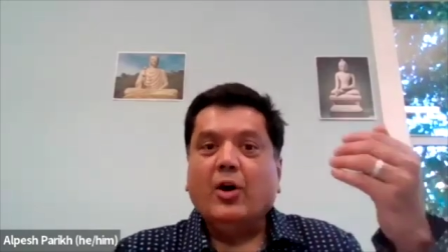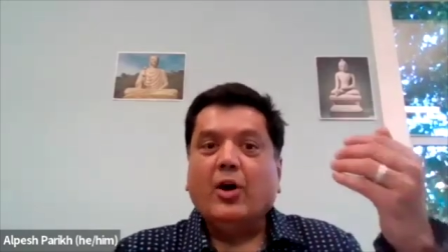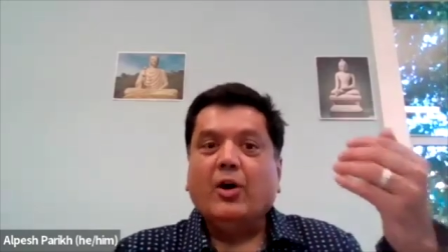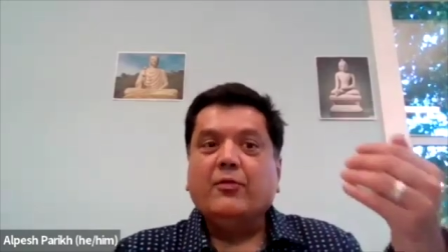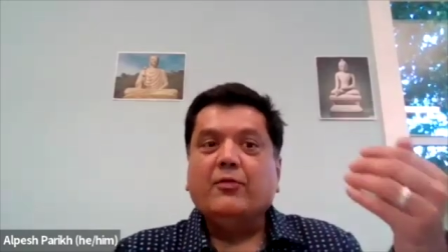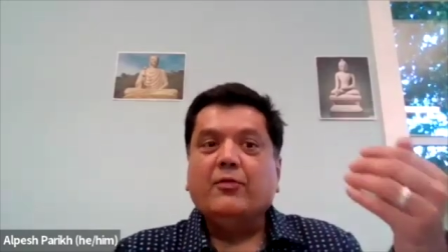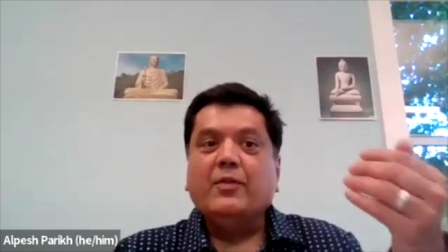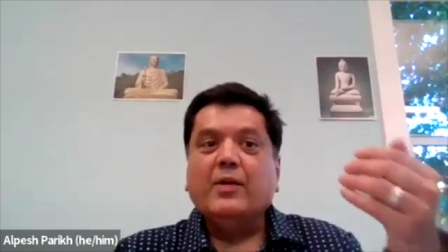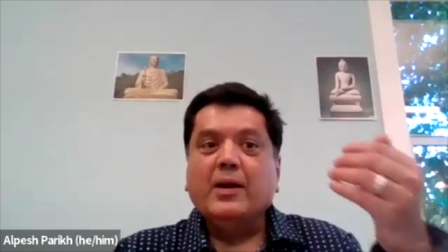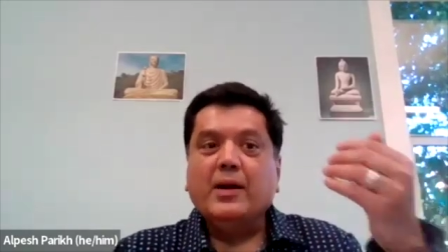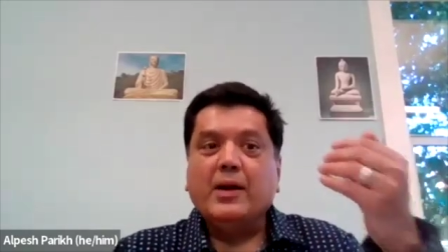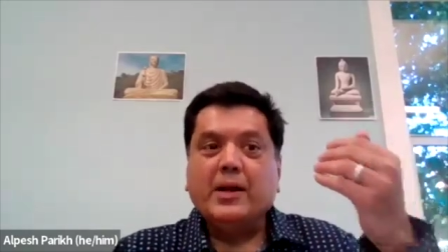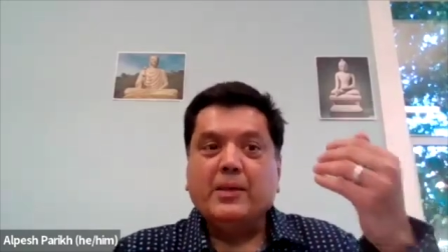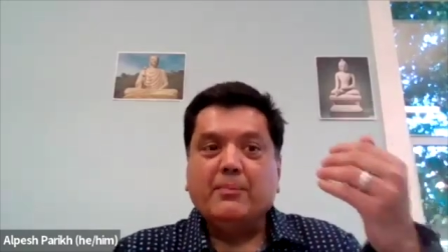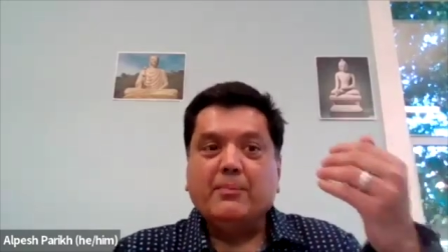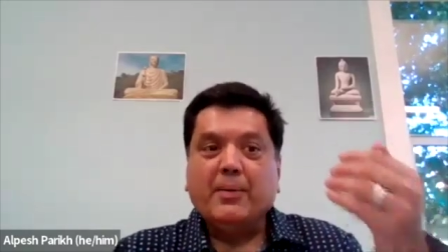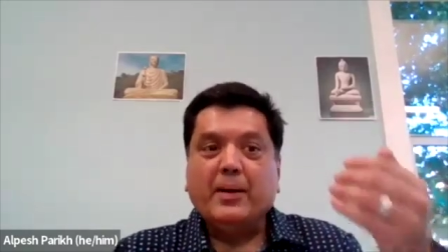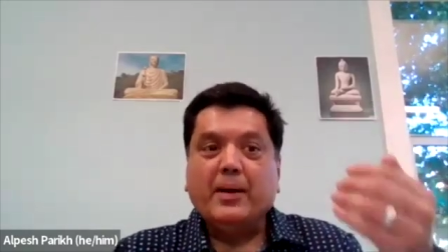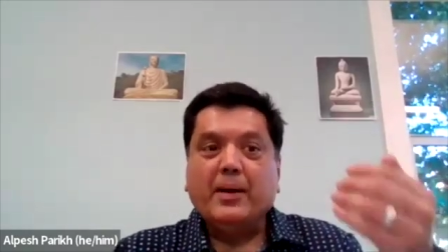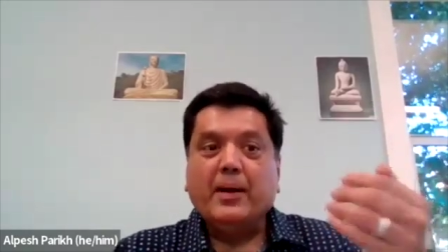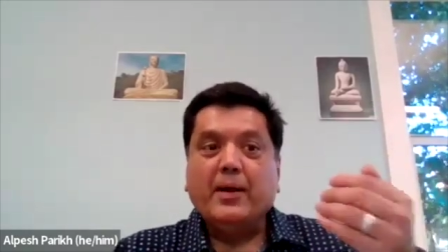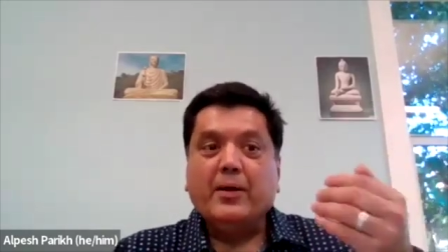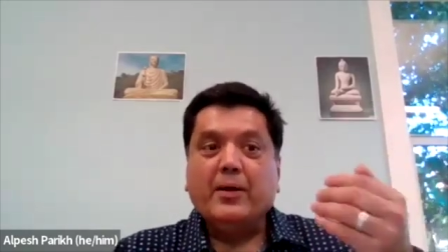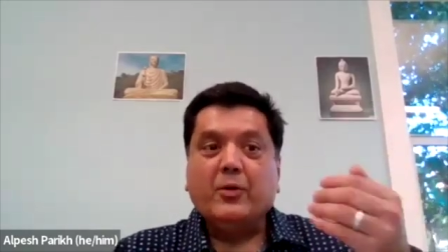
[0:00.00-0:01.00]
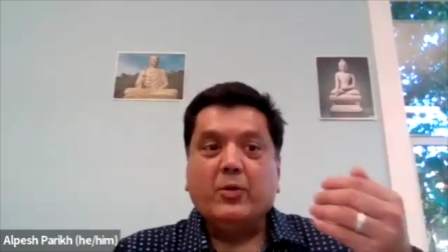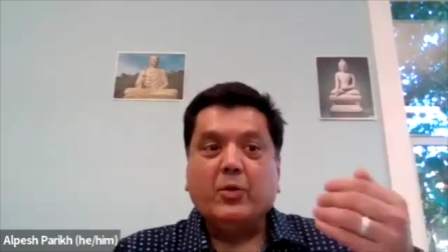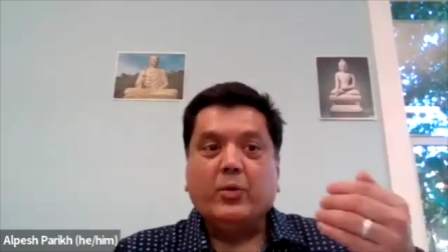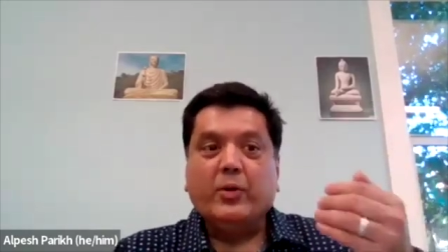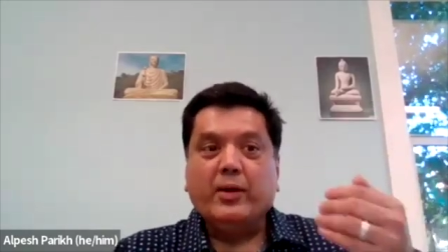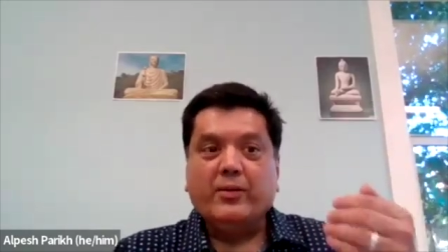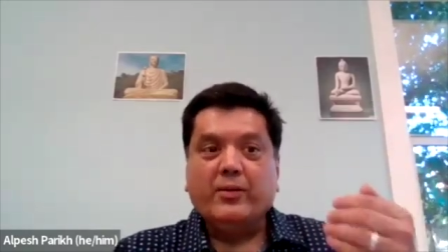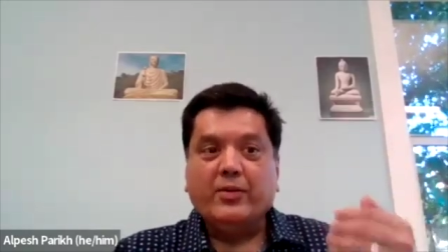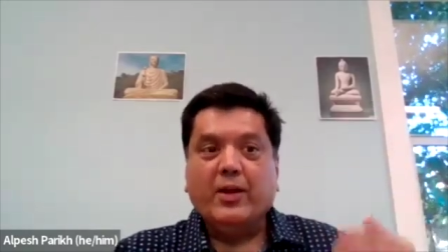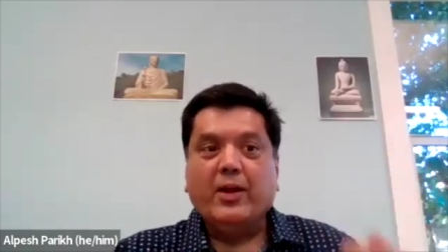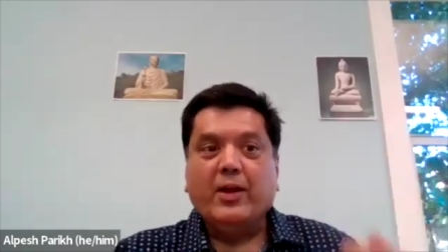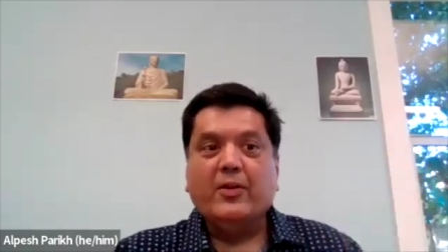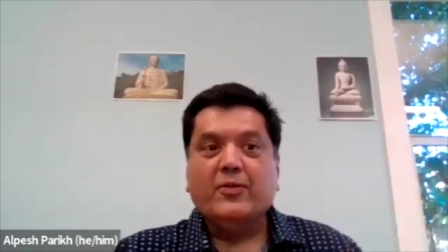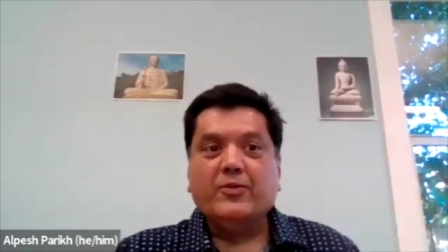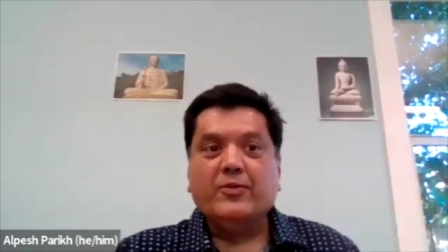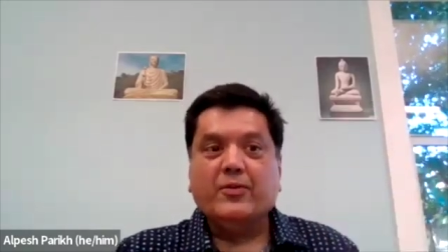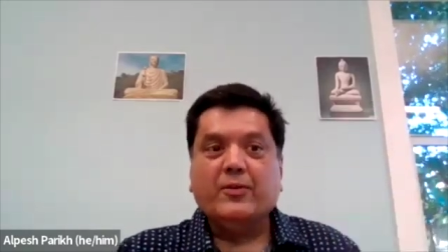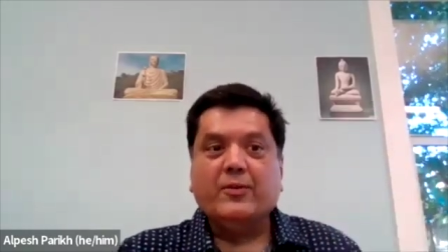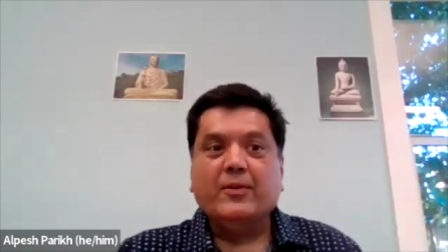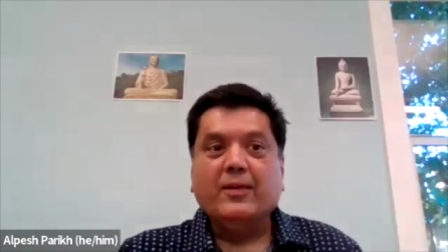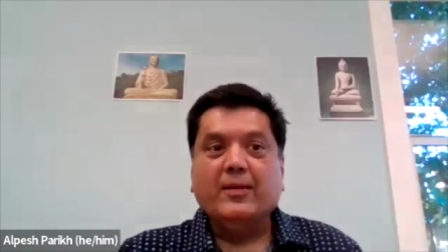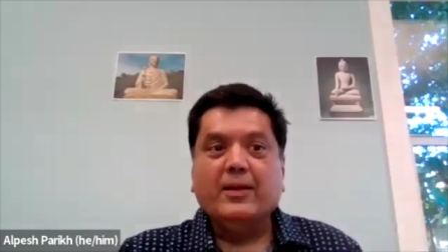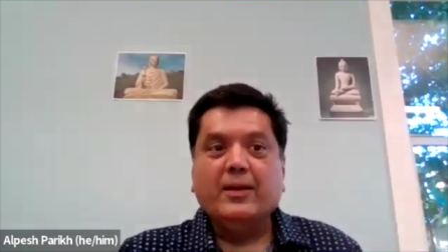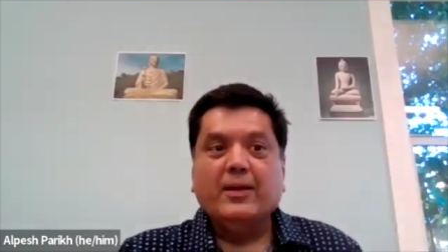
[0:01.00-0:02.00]
of dependent
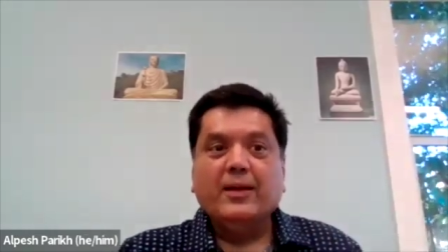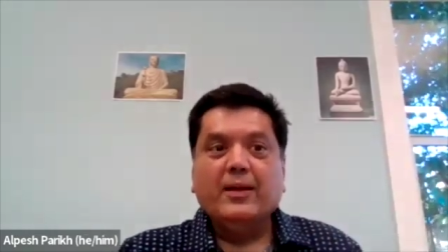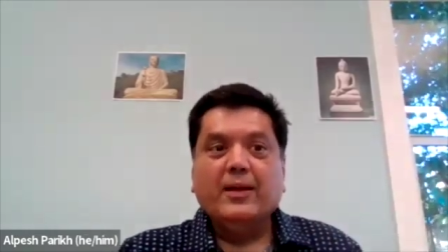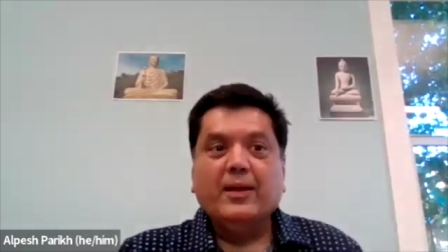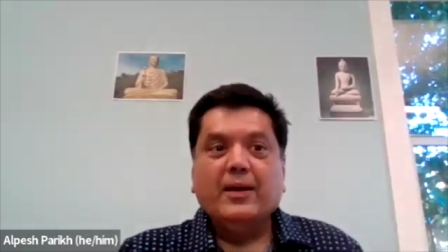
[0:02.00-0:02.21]
origination.